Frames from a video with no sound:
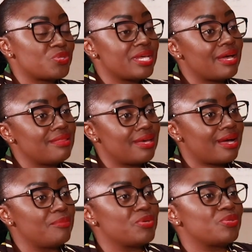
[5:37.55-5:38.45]
They're
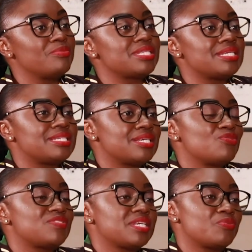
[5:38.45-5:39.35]
coming with messaging.
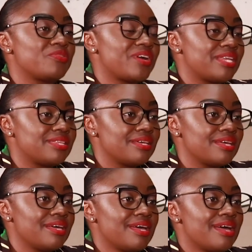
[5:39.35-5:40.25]
You've seen we've had
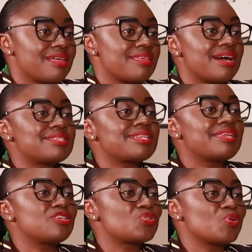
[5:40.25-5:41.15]
the Hustler
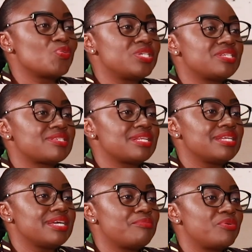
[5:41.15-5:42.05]
Nation, which is
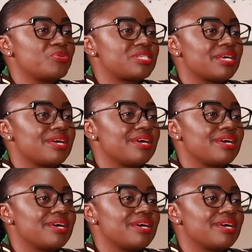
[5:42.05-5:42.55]
really about